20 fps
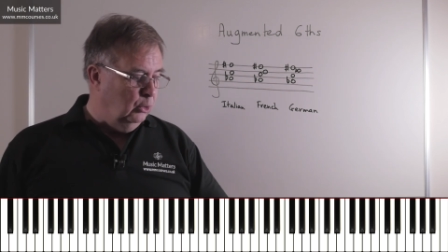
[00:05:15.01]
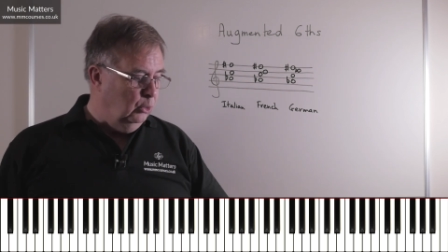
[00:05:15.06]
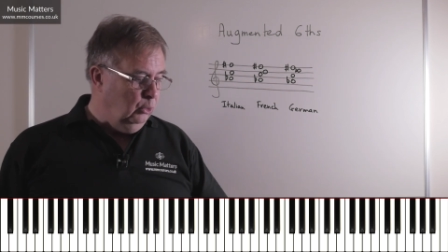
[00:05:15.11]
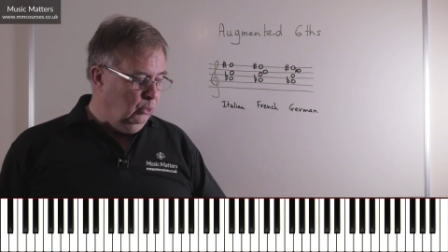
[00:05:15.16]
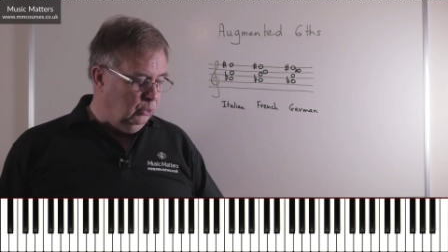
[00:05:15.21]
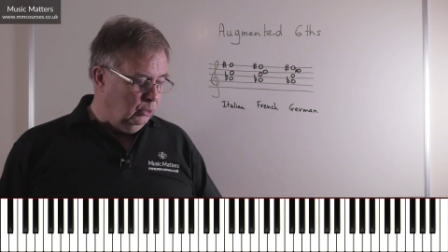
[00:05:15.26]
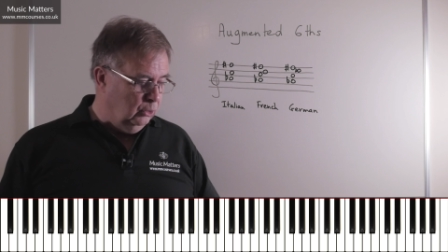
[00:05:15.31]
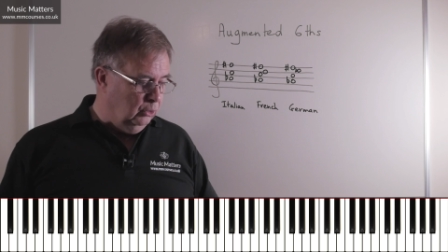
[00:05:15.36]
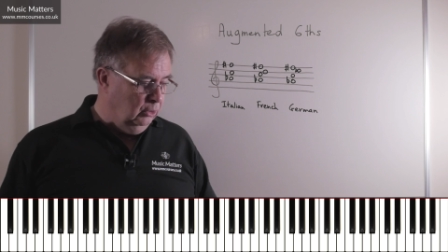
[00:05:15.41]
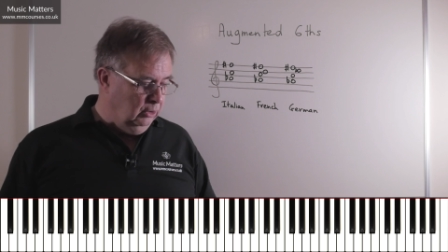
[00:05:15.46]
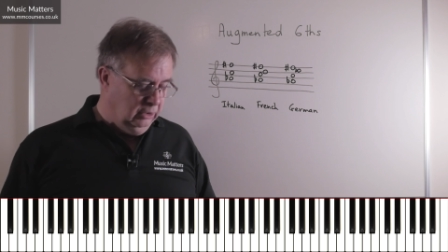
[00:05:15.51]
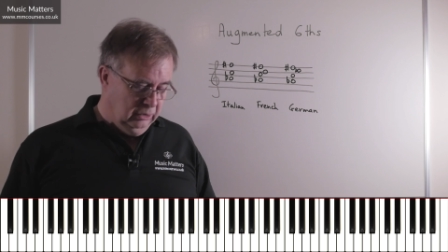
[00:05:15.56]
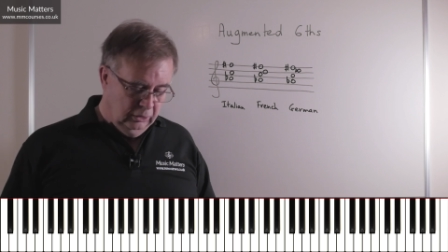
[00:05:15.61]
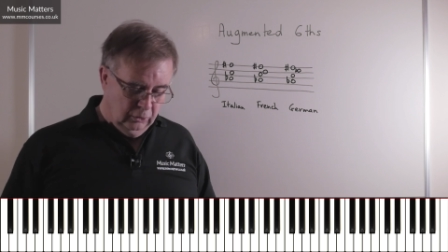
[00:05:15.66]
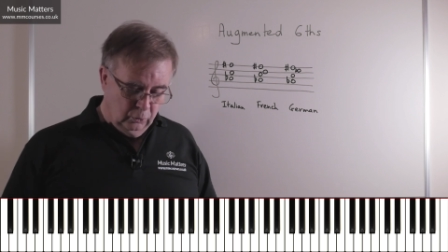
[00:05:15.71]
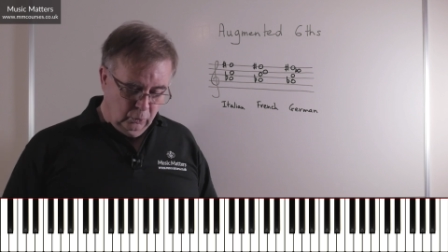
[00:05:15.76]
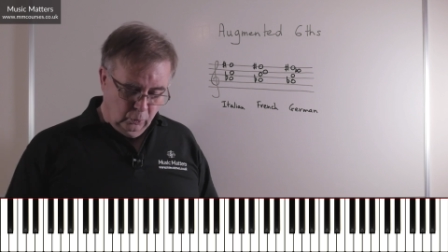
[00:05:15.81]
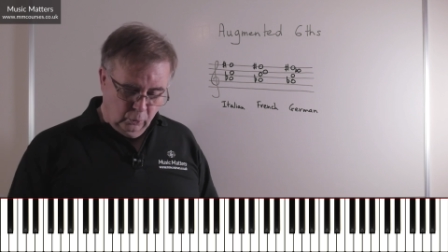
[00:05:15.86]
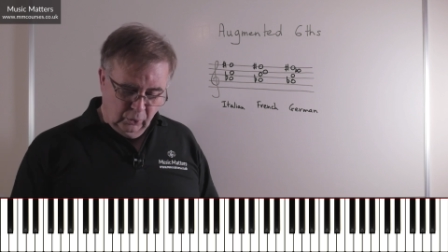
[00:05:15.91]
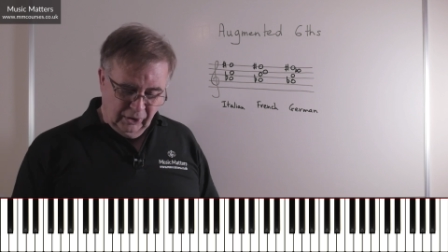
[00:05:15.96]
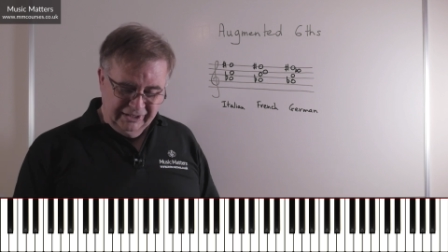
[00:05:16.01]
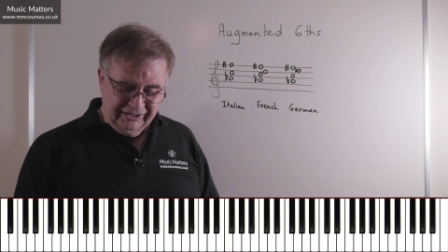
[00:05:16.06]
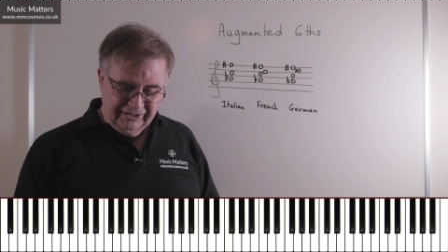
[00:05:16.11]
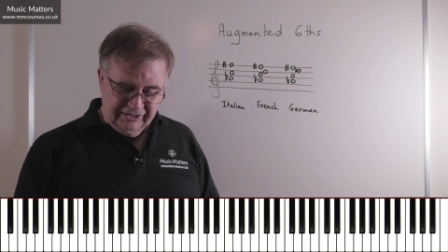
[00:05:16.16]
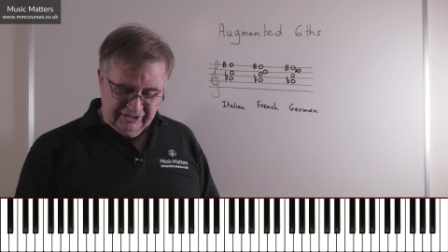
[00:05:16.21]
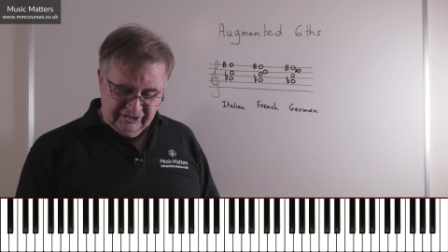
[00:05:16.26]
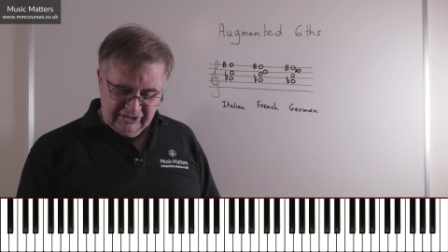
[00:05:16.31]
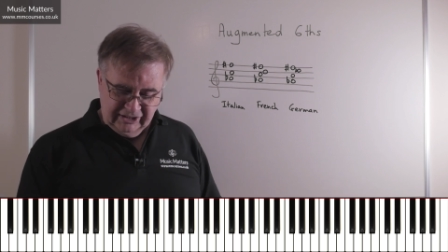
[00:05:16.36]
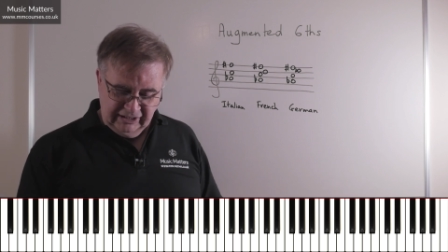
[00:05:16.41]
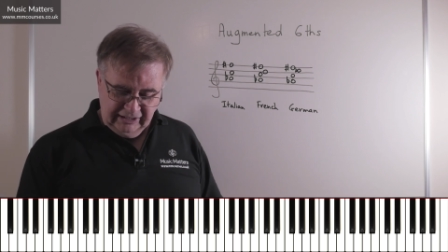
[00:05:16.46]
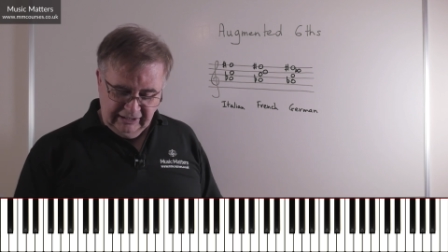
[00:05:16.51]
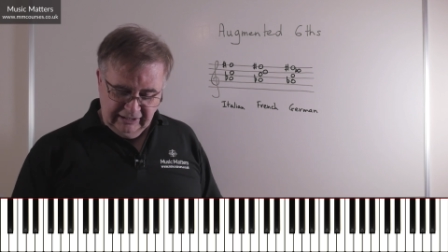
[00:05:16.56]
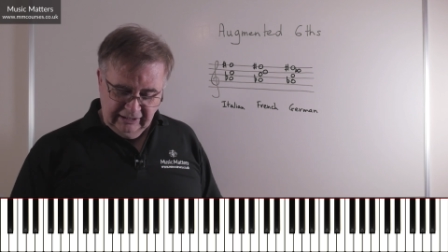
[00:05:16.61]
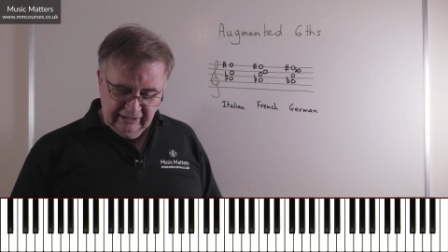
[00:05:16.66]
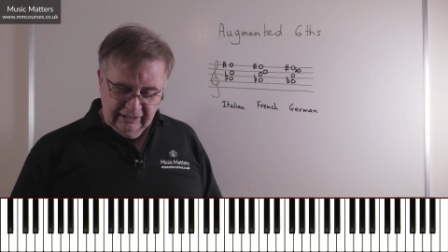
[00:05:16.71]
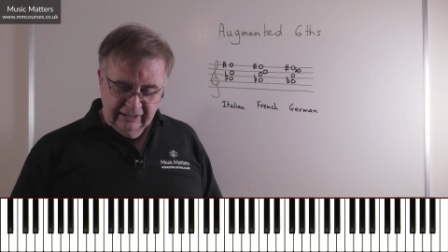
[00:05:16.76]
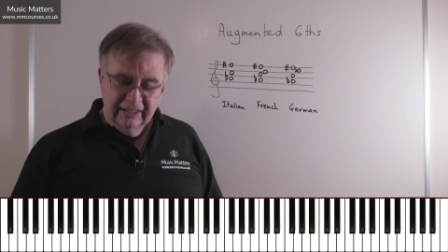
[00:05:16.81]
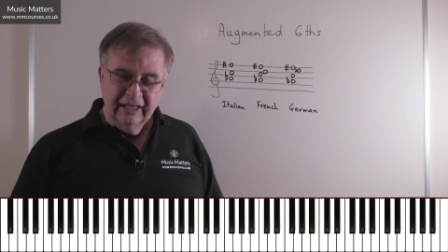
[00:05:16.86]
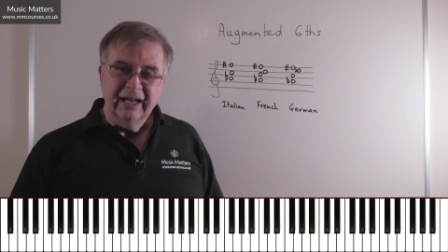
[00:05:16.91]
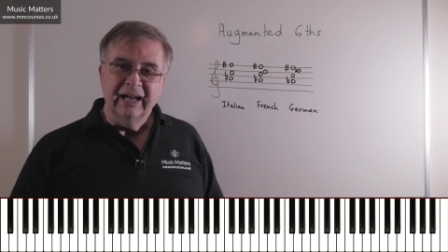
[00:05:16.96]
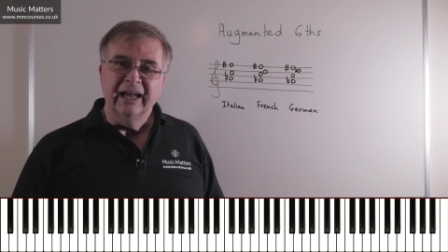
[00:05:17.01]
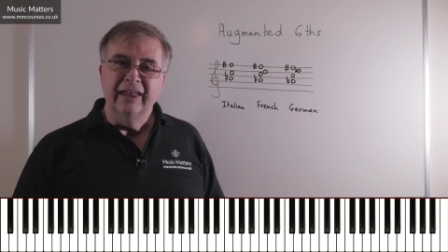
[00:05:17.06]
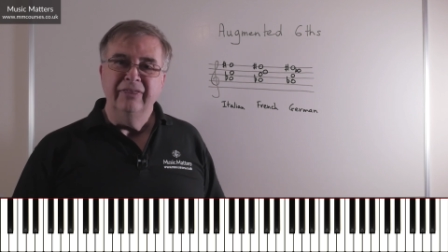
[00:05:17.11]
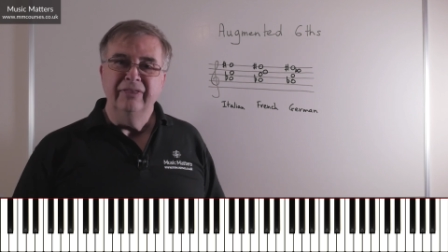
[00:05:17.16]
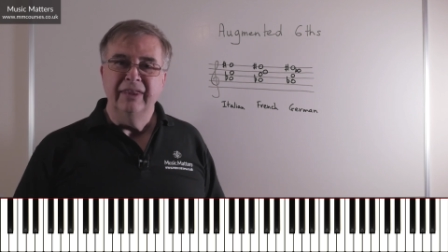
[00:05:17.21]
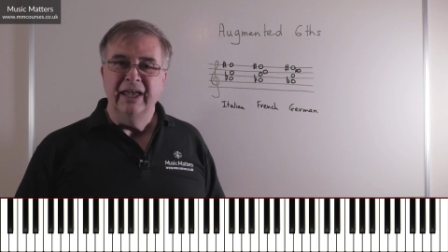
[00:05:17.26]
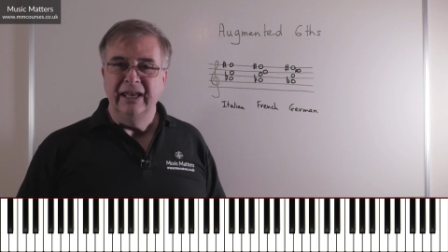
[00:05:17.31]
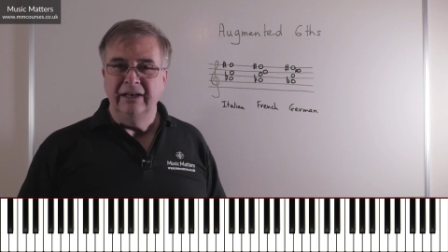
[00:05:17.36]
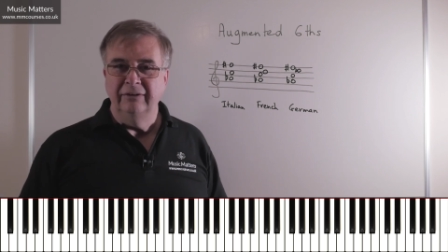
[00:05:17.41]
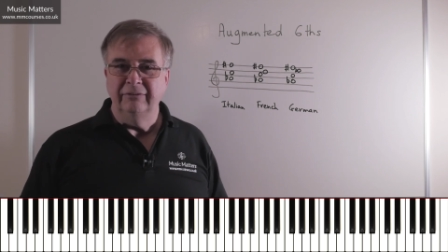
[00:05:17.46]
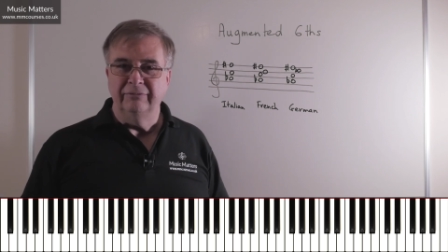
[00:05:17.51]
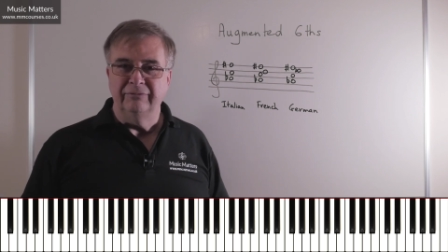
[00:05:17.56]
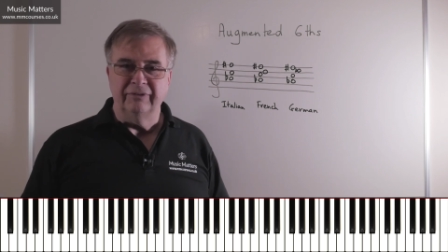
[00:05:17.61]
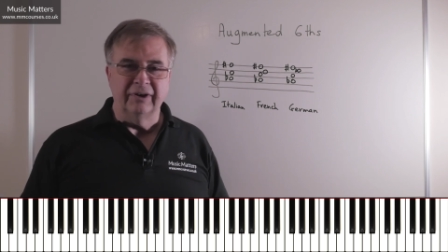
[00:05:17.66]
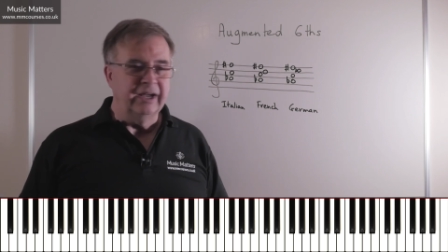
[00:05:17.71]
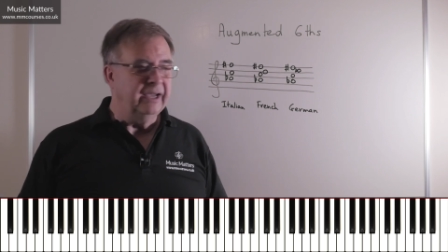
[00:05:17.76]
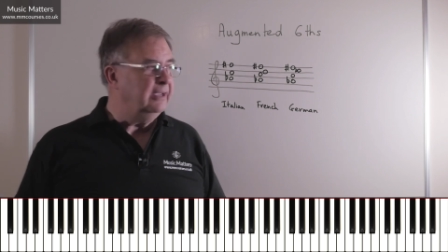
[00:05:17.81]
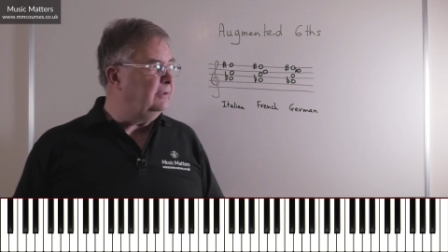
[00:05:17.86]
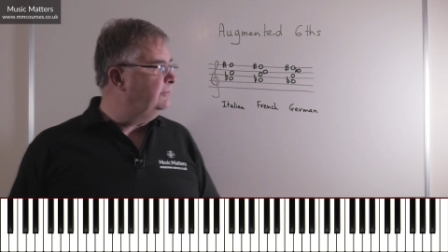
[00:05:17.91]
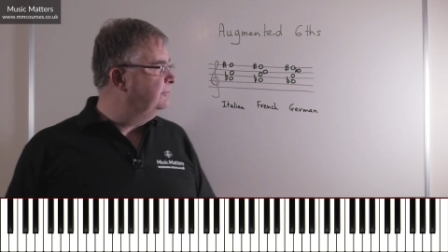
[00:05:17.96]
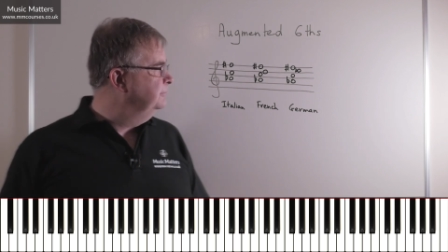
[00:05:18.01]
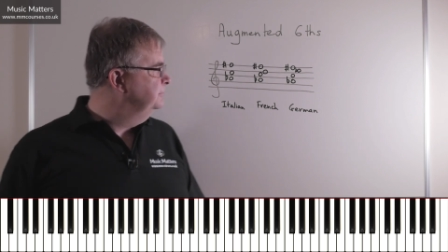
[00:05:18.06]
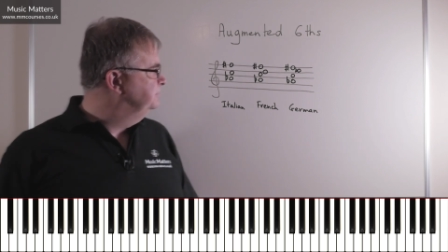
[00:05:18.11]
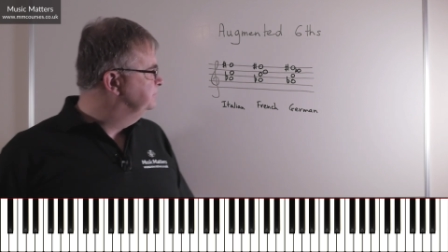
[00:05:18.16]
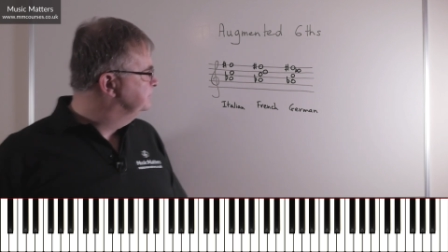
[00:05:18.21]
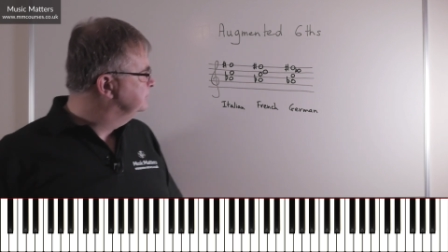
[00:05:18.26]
or 1C and then 5.